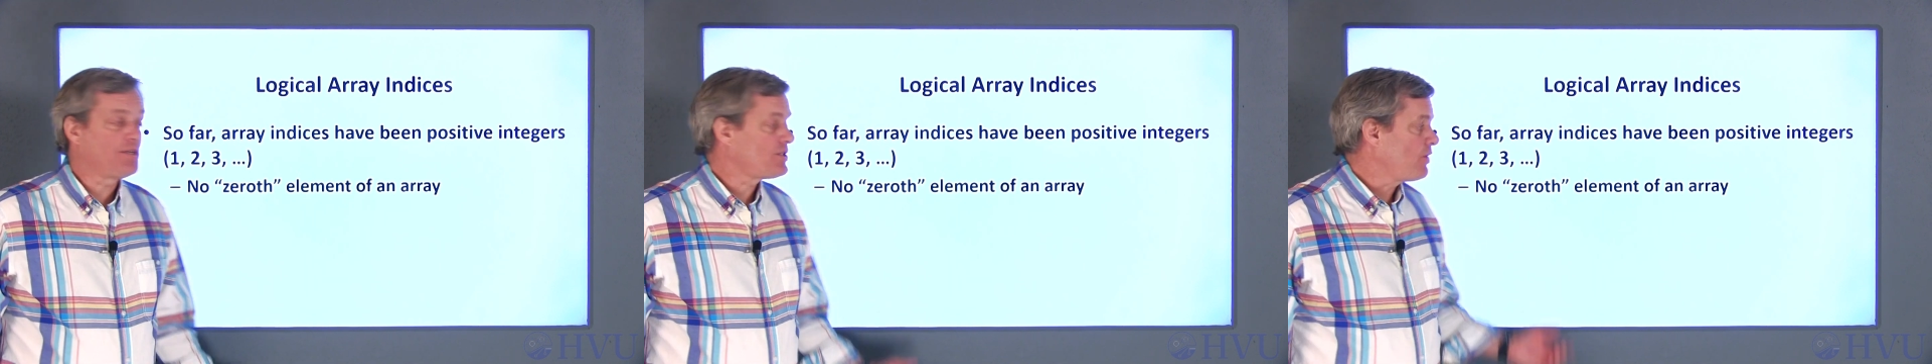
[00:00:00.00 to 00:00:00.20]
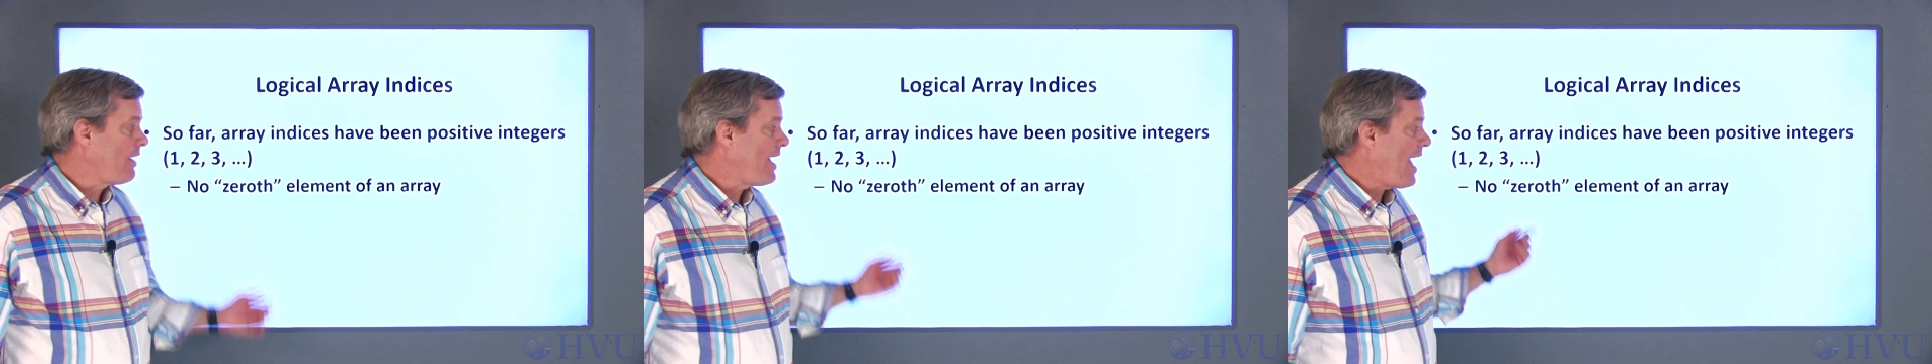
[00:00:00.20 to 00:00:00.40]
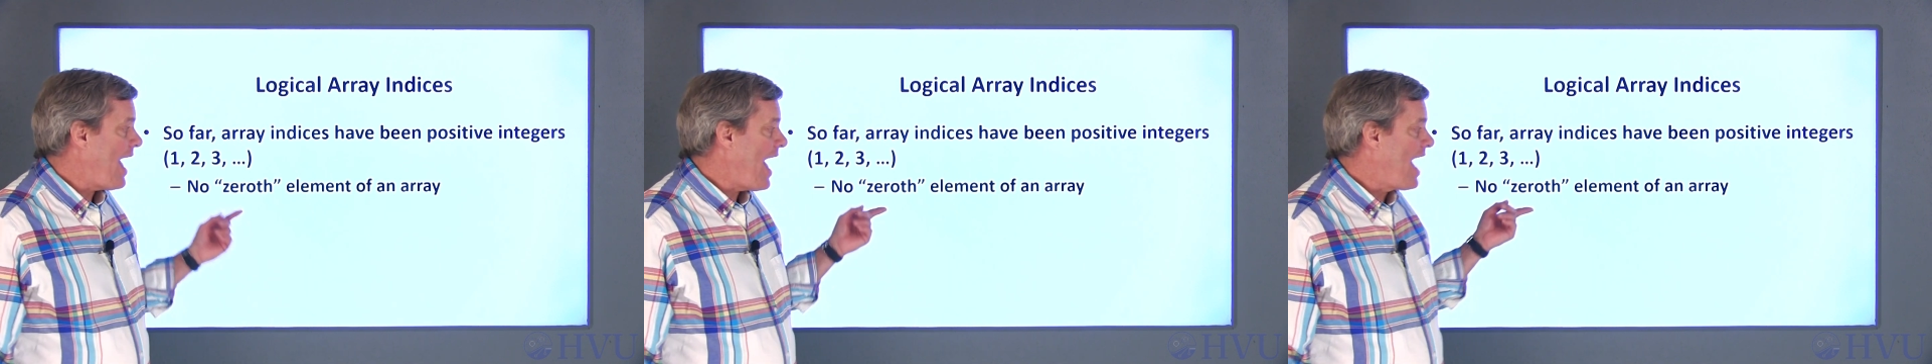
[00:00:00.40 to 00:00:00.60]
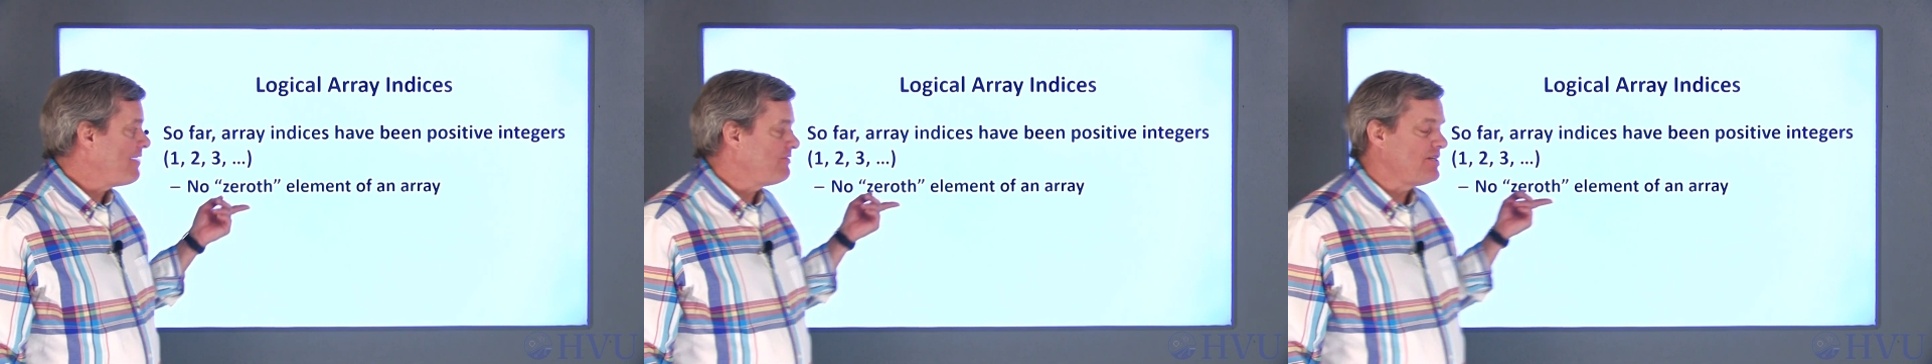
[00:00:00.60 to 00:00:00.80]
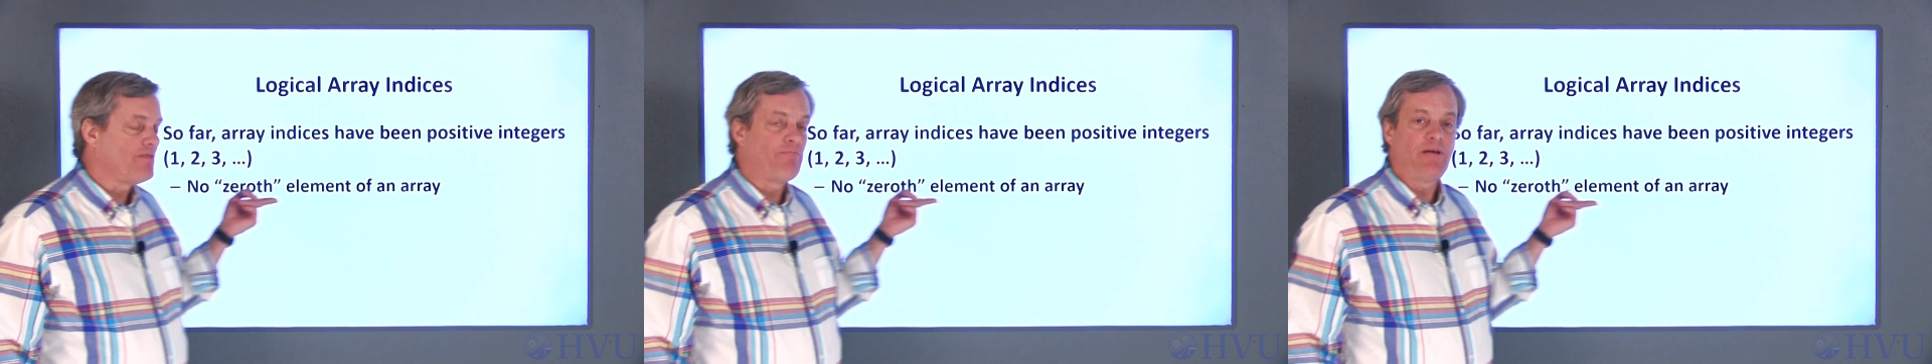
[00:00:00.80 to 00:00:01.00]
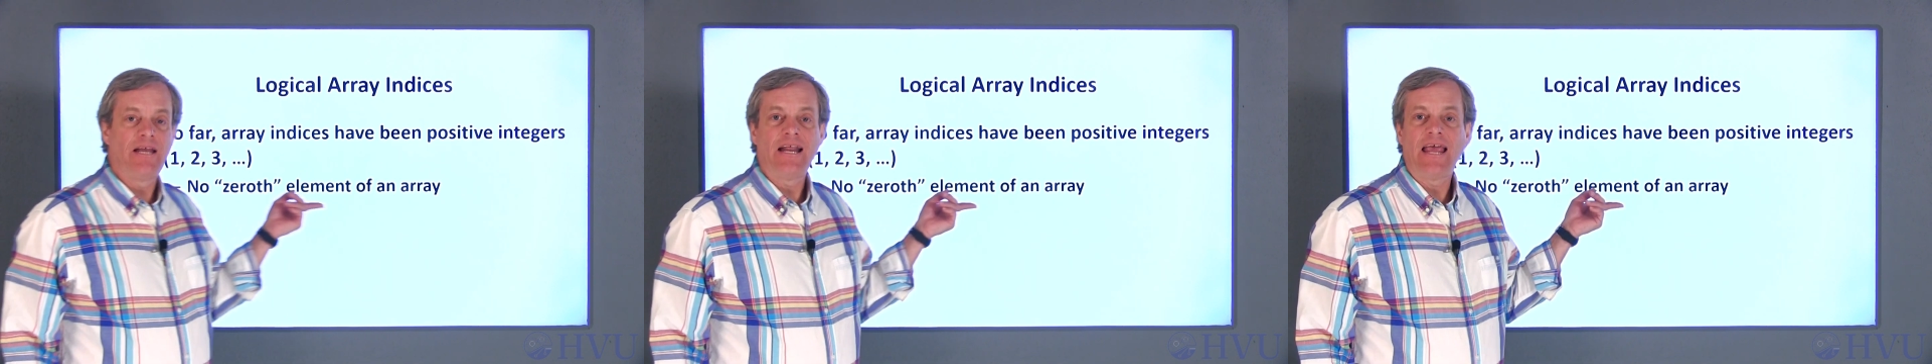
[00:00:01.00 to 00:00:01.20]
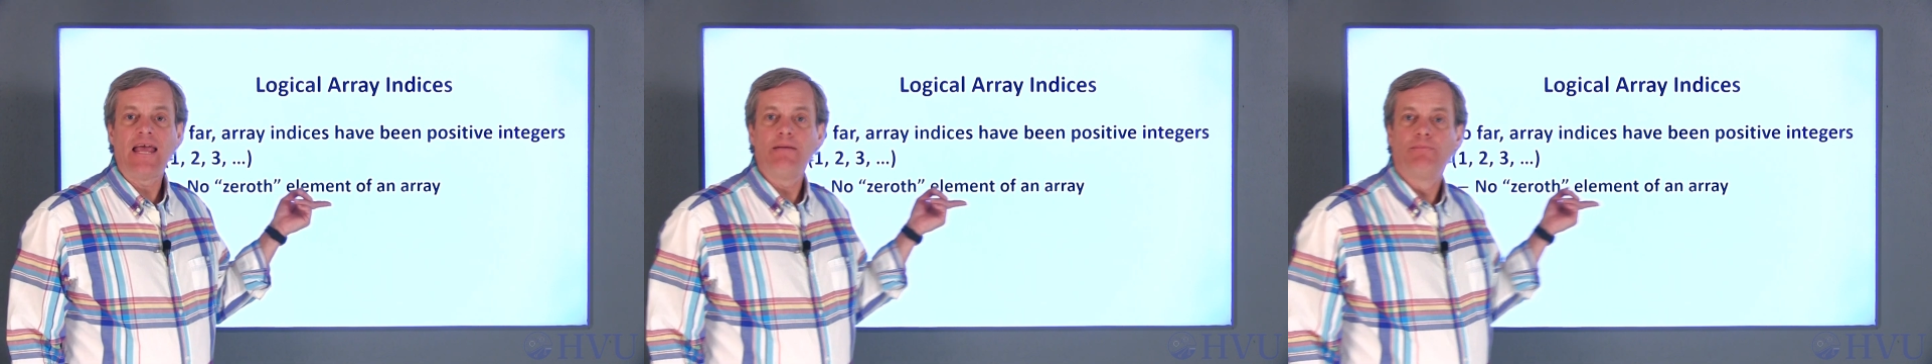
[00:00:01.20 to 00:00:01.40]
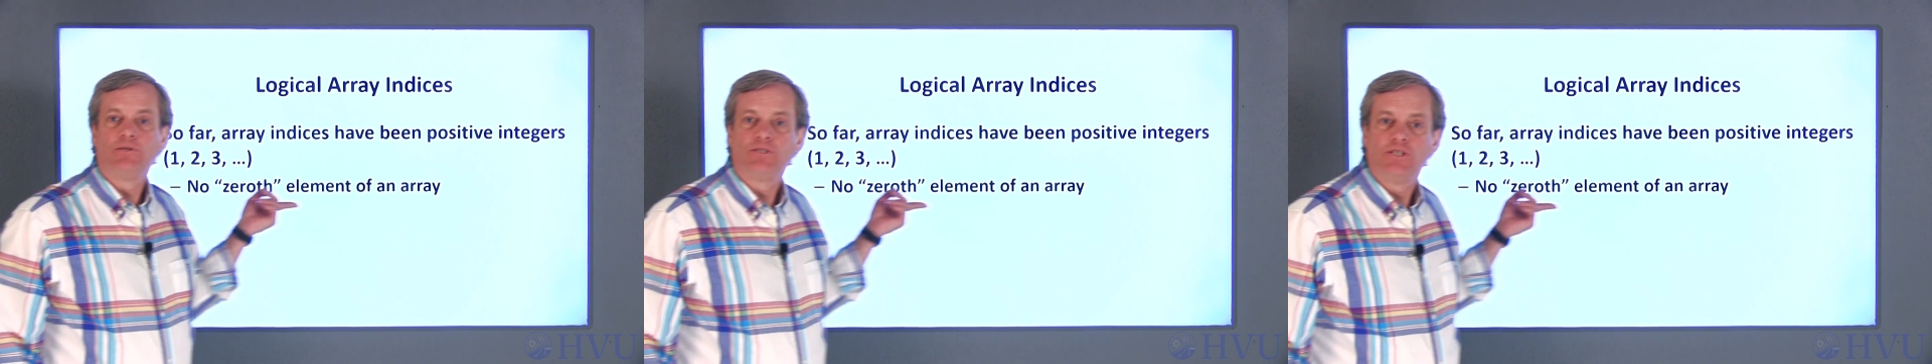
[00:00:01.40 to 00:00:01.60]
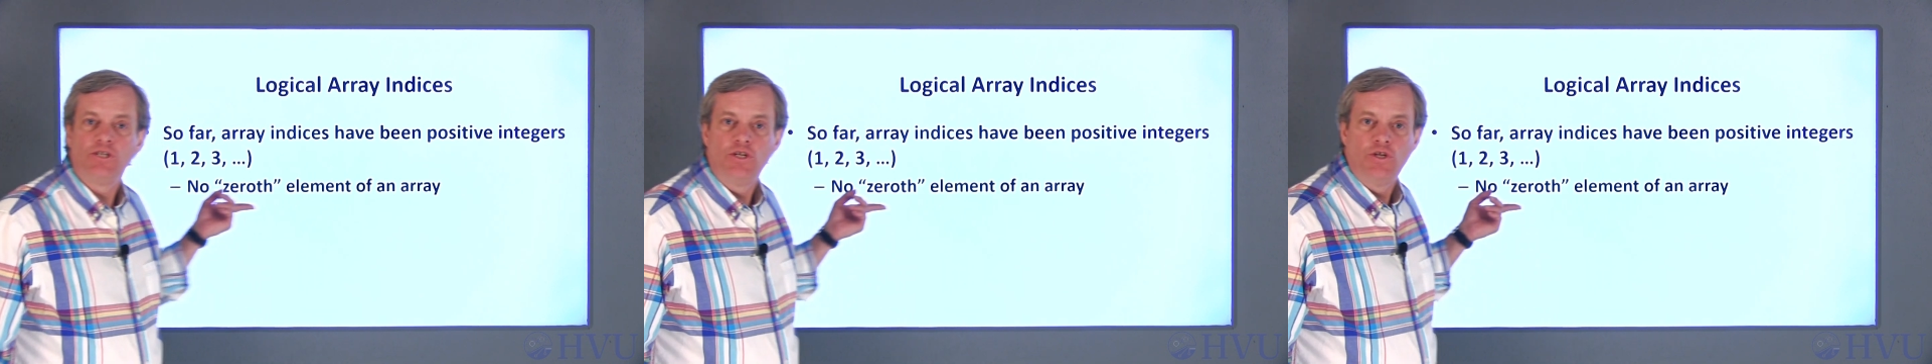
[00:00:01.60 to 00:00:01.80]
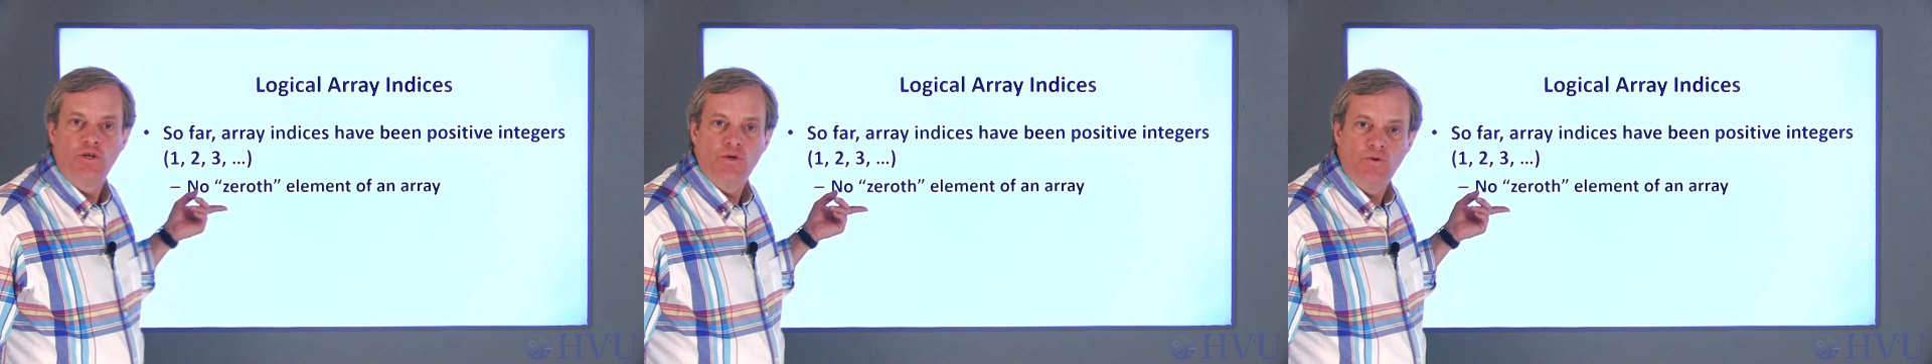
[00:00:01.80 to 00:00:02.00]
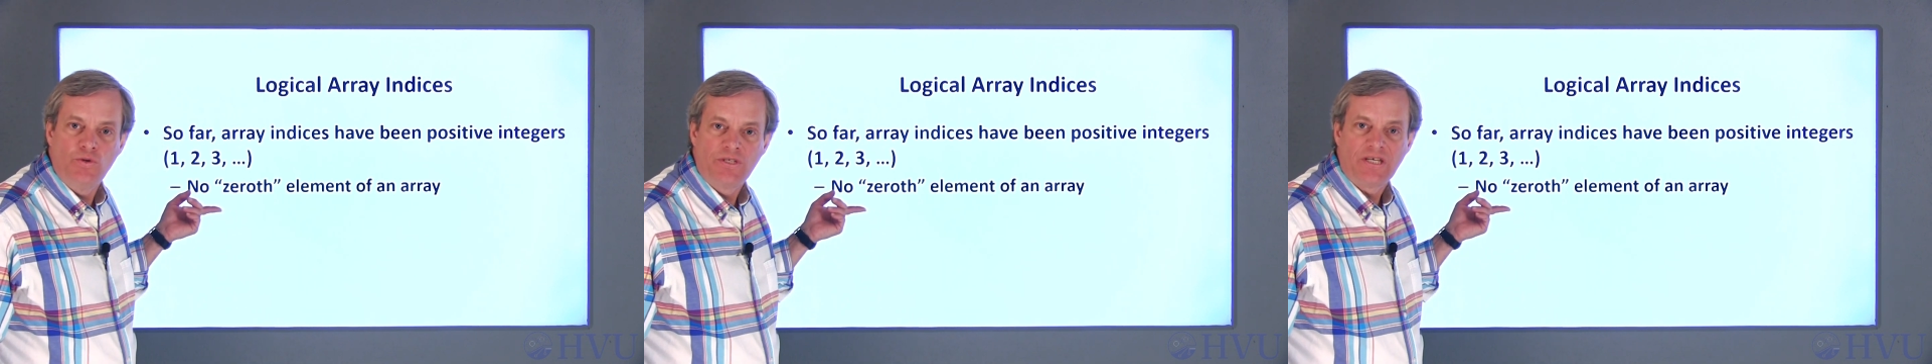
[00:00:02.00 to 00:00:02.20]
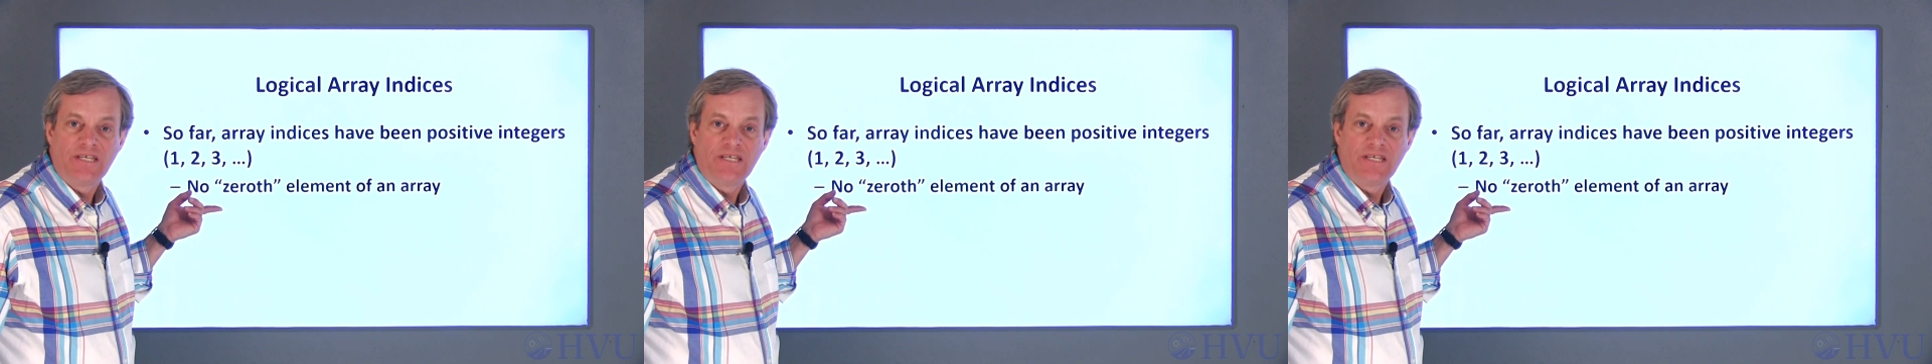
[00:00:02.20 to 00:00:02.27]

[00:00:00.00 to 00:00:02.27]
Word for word: so I haven't been able to use